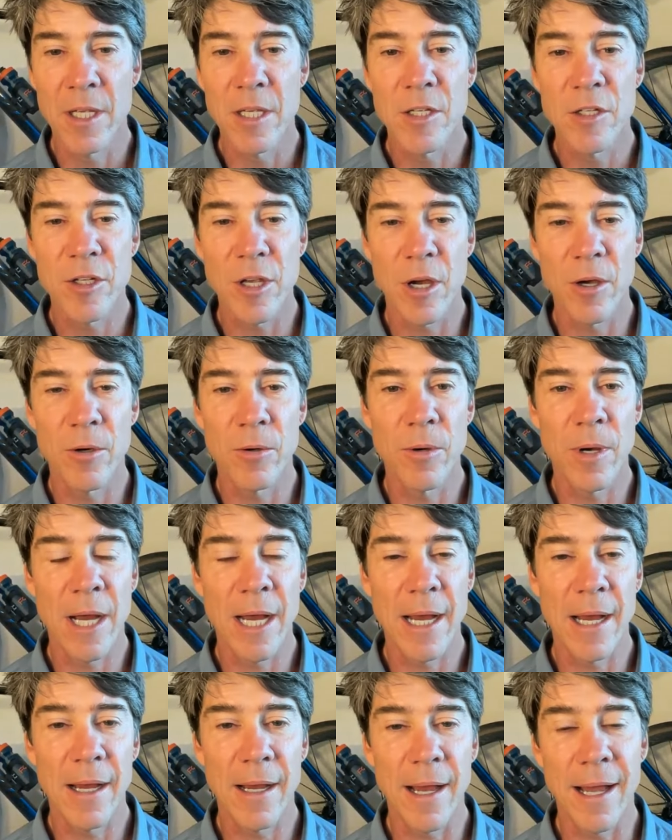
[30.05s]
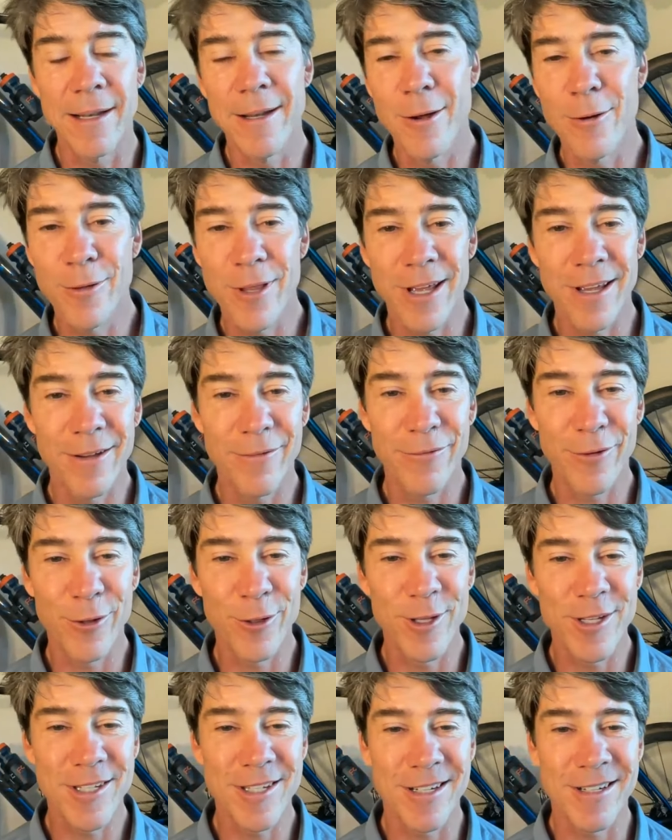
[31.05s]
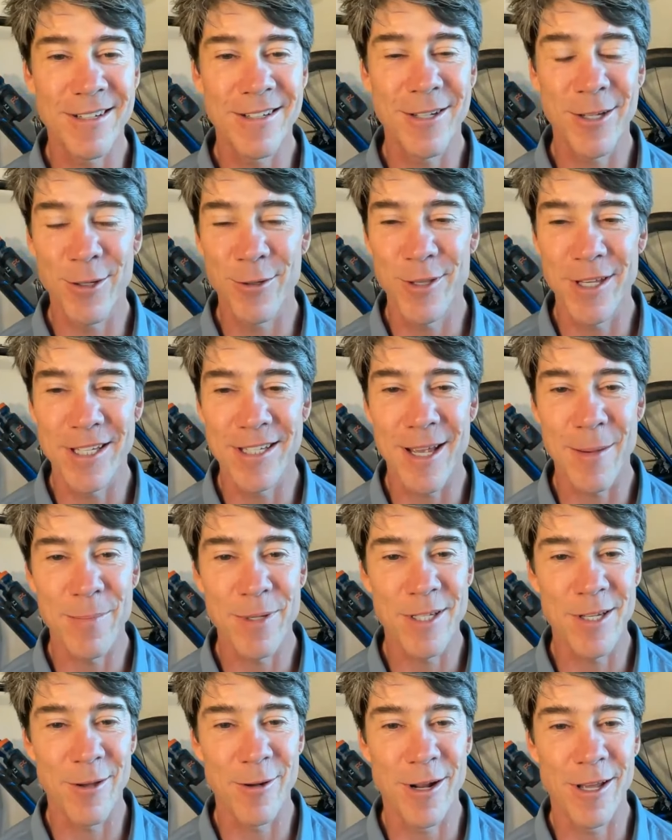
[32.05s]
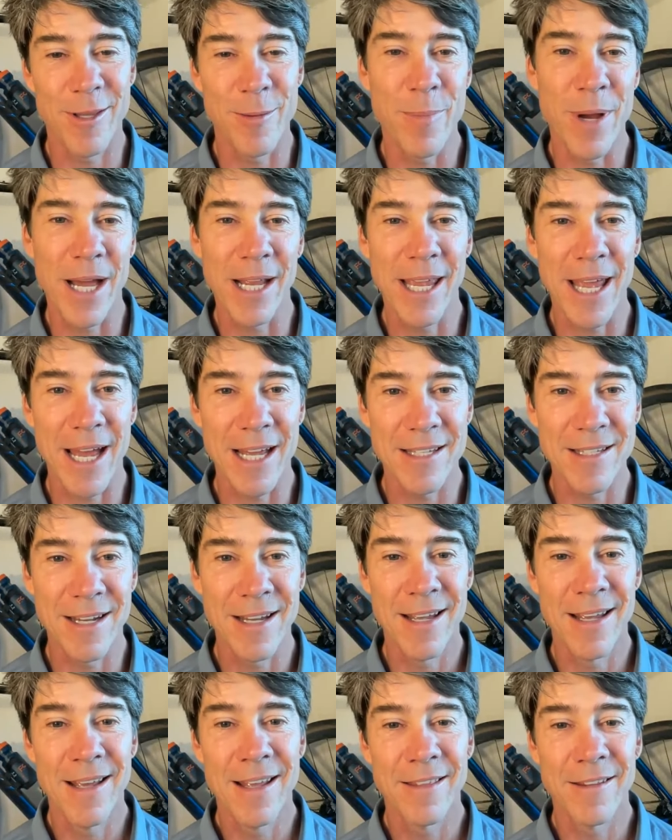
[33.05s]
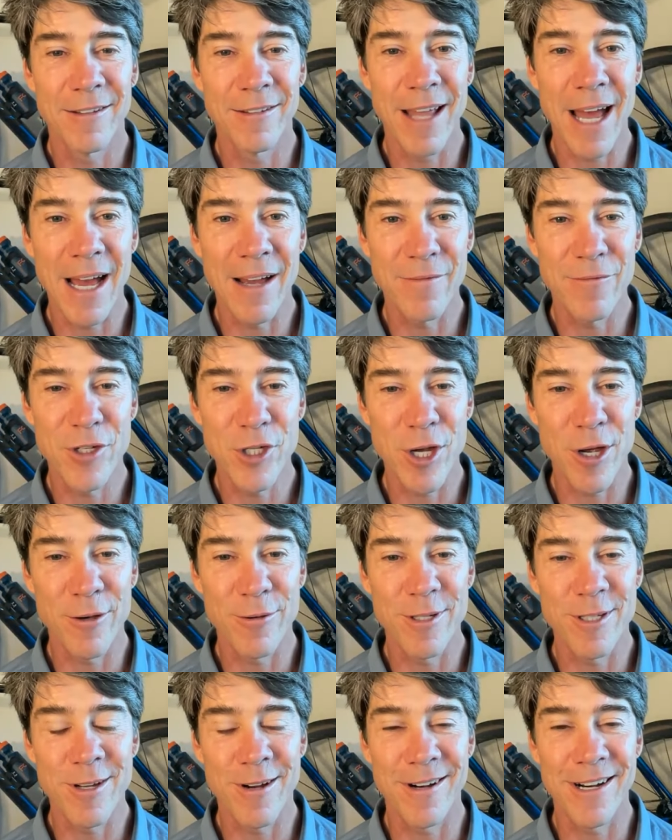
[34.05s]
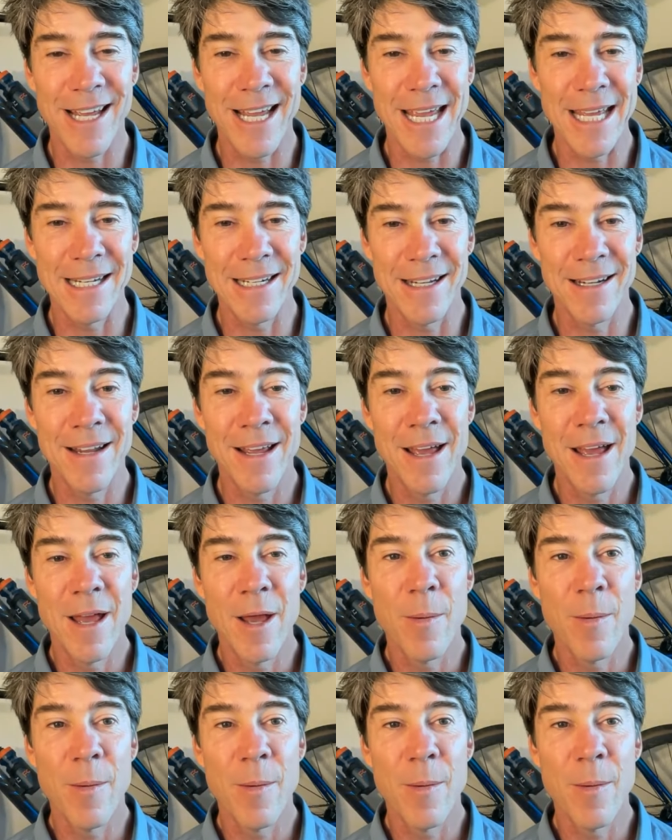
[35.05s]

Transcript: So uh, I know that if you're listening to this episode on the podcast, the live show is already ended.